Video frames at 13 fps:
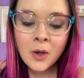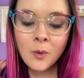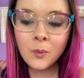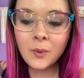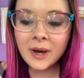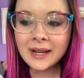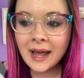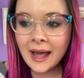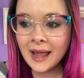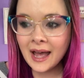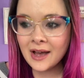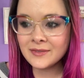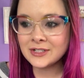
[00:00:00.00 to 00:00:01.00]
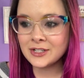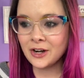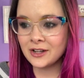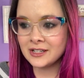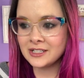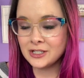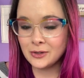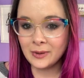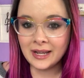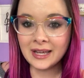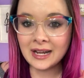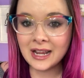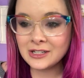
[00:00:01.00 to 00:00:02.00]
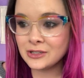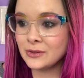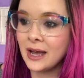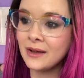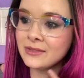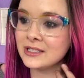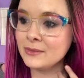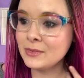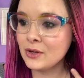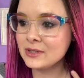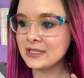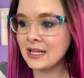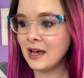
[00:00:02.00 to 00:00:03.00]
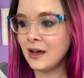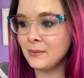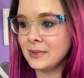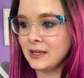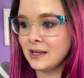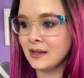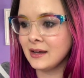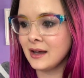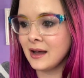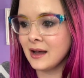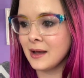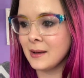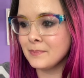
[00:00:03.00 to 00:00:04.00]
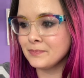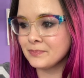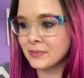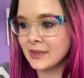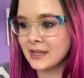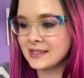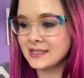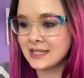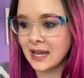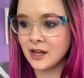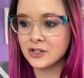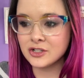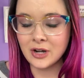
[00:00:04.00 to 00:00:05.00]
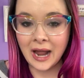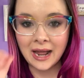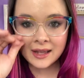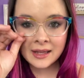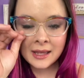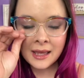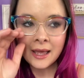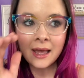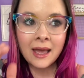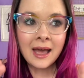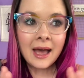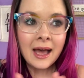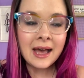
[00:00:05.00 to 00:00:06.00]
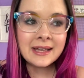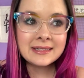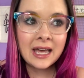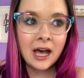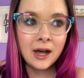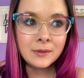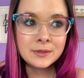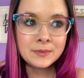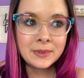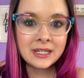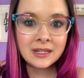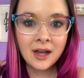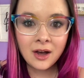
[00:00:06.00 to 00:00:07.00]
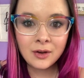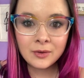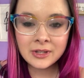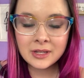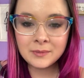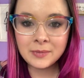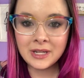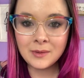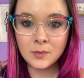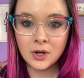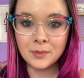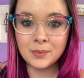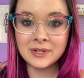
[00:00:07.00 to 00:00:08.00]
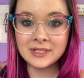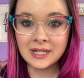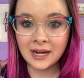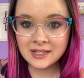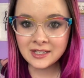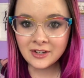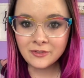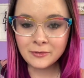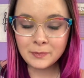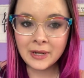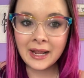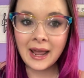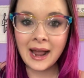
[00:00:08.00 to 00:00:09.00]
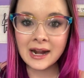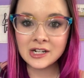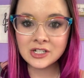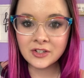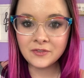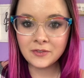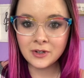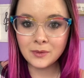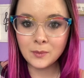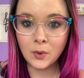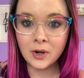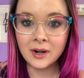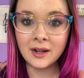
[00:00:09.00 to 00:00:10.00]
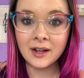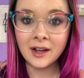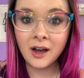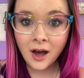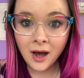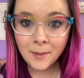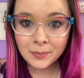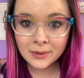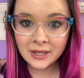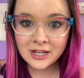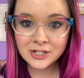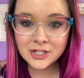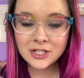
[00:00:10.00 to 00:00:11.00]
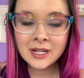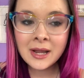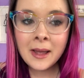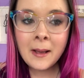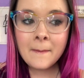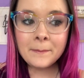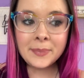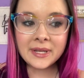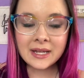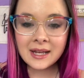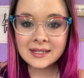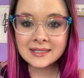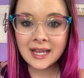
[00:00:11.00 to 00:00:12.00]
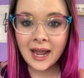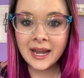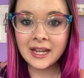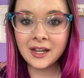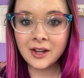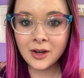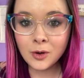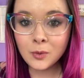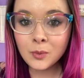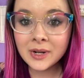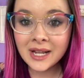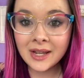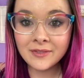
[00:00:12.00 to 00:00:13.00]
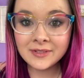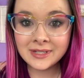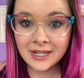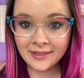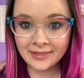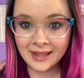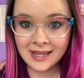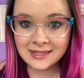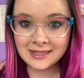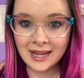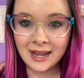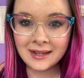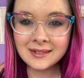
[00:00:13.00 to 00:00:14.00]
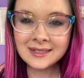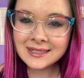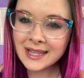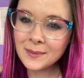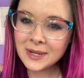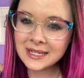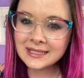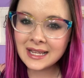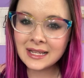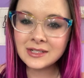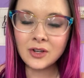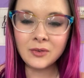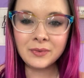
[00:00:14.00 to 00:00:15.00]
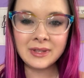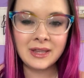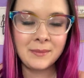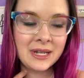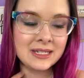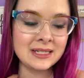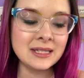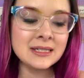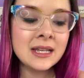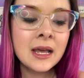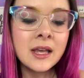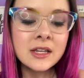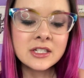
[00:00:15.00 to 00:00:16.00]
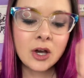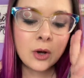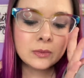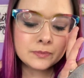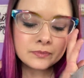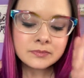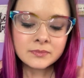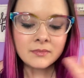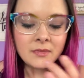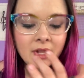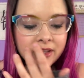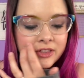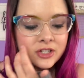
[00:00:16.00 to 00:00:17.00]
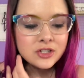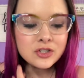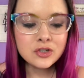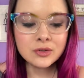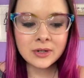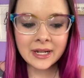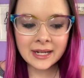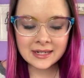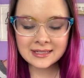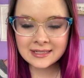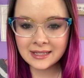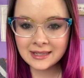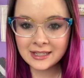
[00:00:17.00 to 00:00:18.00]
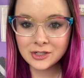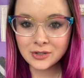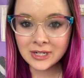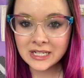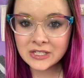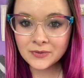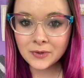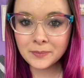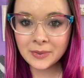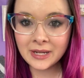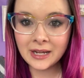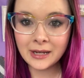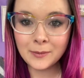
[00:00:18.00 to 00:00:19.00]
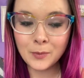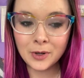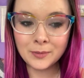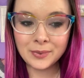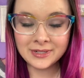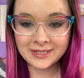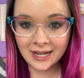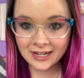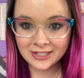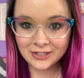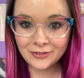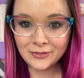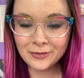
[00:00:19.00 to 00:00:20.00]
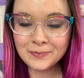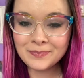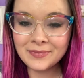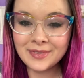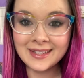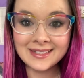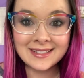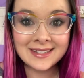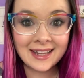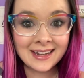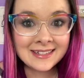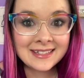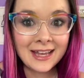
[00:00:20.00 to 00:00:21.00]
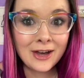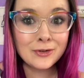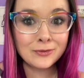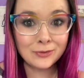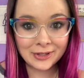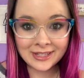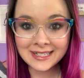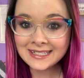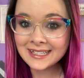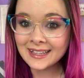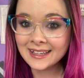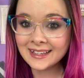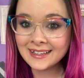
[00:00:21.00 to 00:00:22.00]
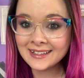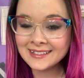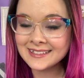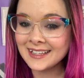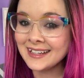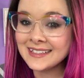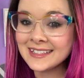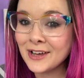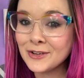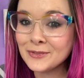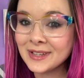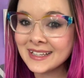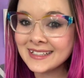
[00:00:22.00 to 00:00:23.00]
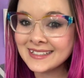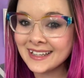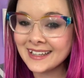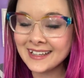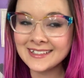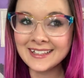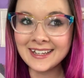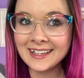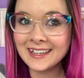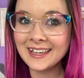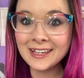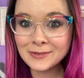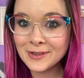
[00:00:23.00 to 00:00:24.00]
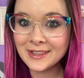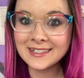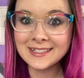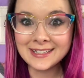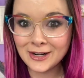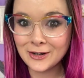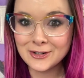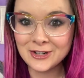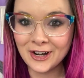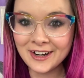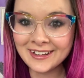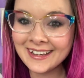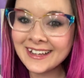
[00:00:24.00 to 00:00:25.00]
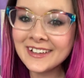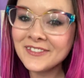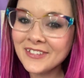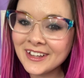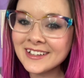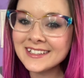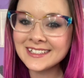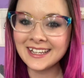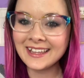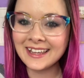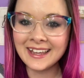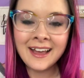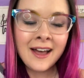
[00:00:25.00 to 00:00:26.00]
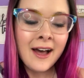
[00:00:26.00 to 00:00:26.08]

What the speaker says: what I have started doing, and I do have some notes to help me stay on track, has helped me not only be more productive, but I actually feel more accomplished because I know what I've done that day. Does that make sense? Hopefully that makes sense. So the tricks for being more productive, and this is gonna sound really silly. It's gonna sound really silly. It's like a kid with a sticker chart. Like it feels silly.